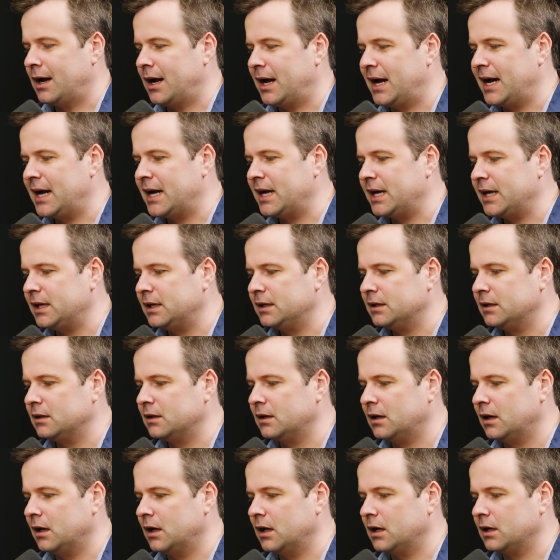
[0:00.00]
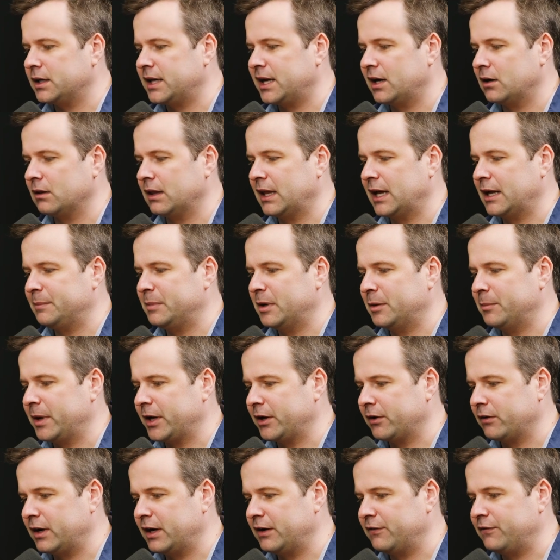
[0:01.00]
I uh, care a lot about my
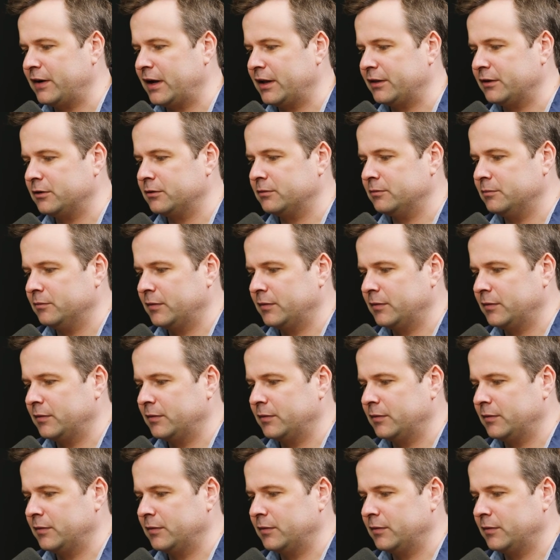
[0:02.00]
grandfather,